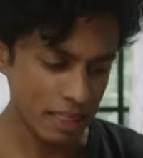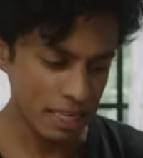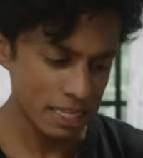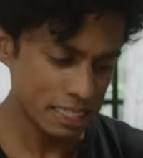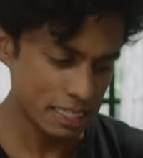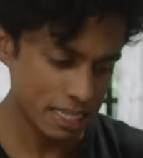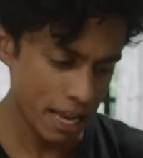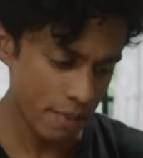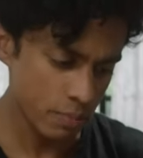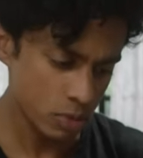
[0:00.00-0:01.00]
These
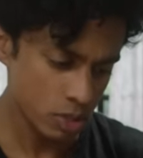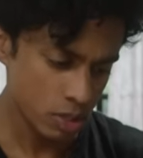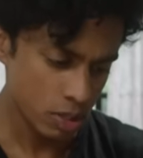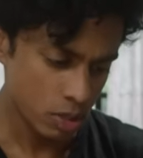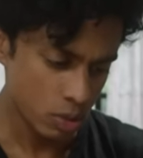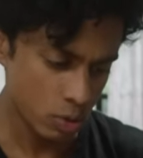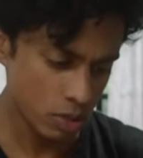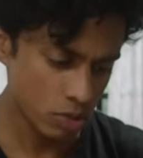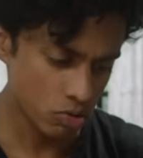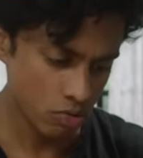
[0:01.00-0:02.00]
stems you
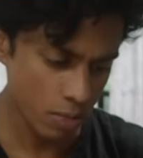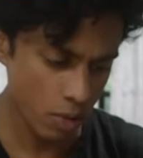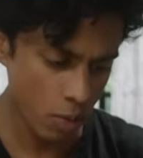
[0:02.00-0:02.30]
can trim